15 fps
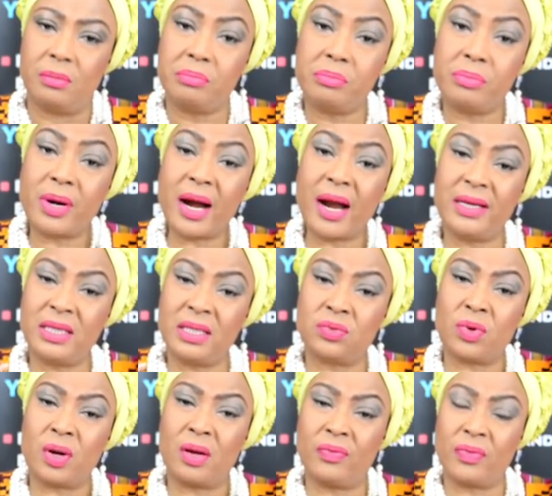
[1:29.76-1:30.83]
pride is
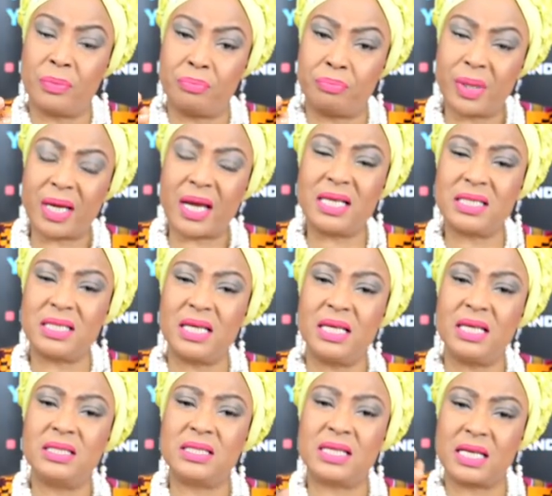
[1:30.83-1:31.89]
one of the biggest
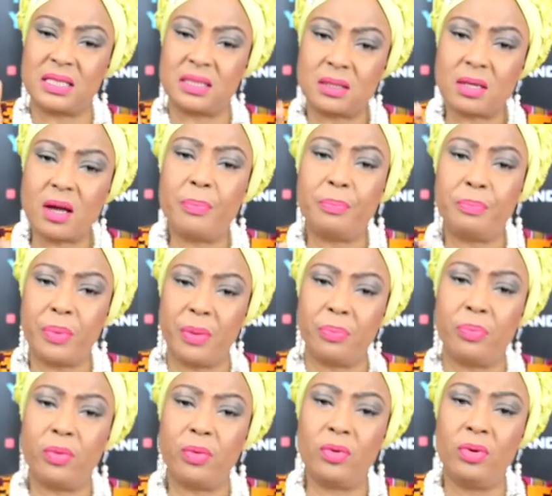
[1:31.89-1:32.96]
things that stop
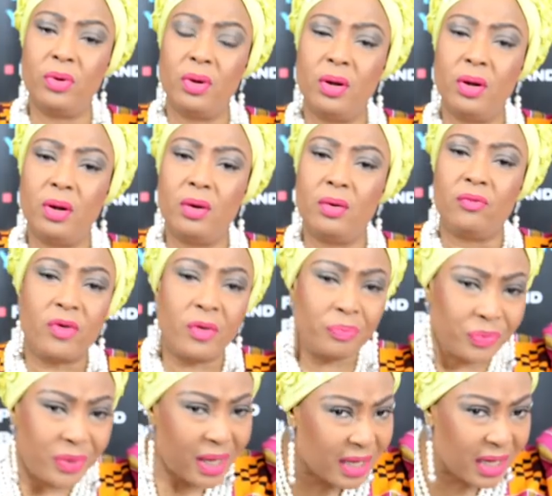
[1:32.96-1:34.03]
people
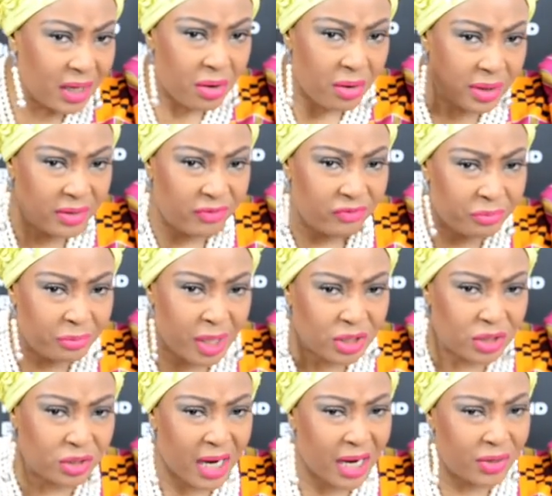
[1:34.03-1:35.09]
from taking on
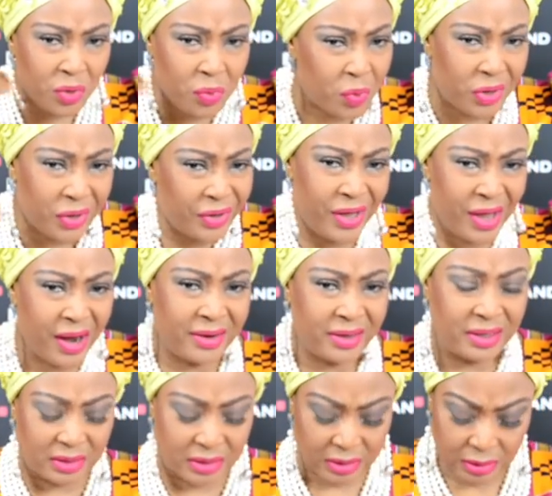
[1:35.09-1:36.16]
information i don't want to hear
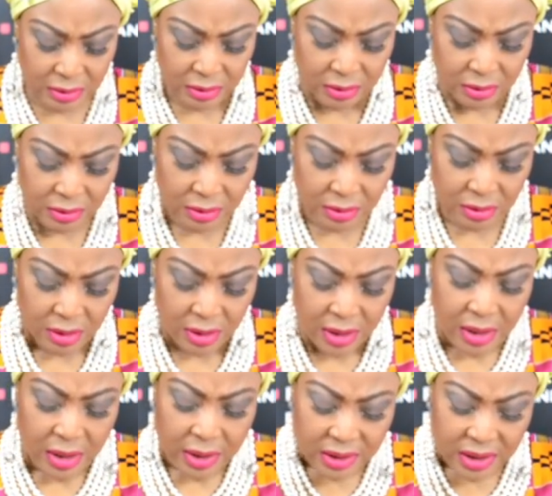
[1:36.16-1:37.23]
it
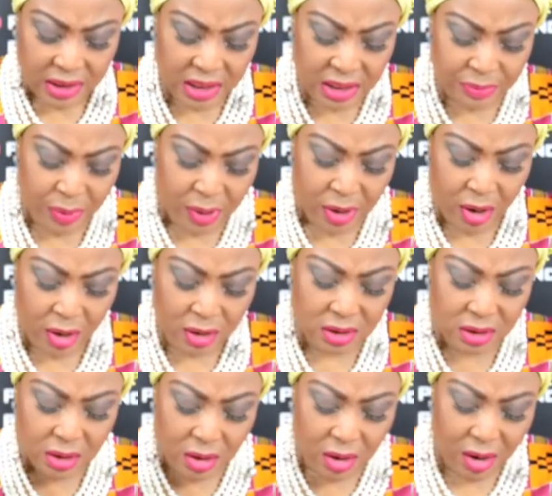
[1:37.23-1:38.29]
this is
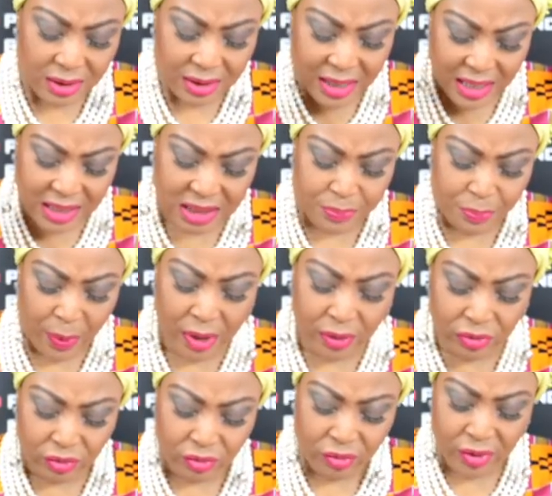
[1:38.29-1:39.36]
because god can speak
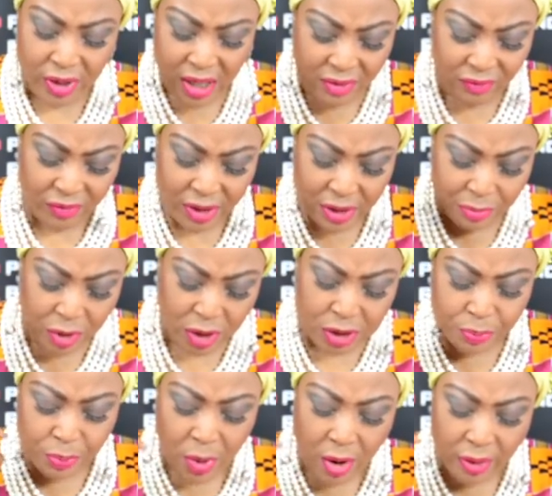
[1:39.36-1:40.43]
through even the
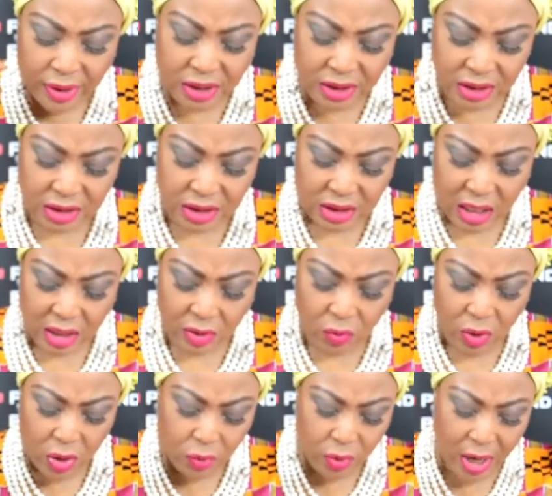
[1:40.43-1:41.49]
most boring teacher
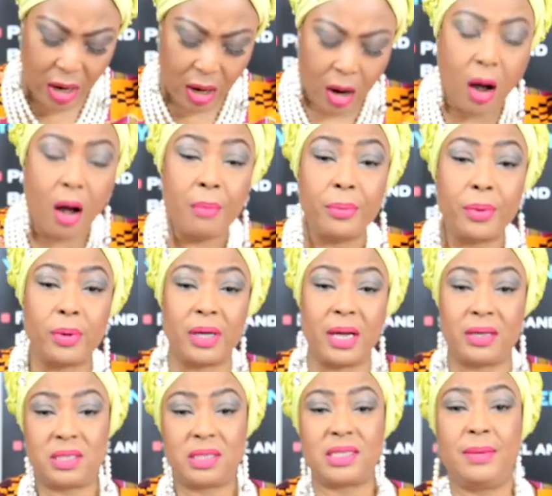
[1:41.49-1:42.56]
when we are humble
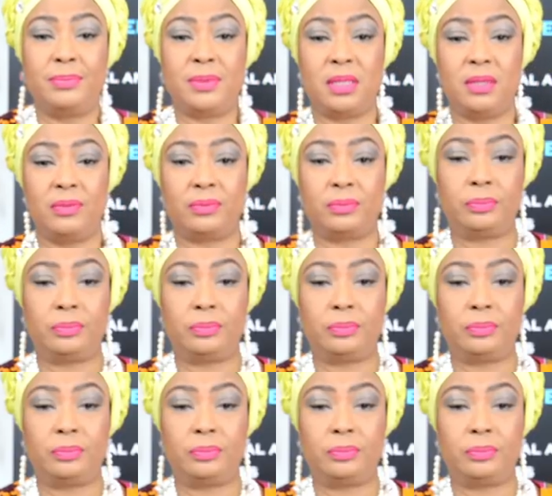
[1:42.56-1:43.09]
and receptive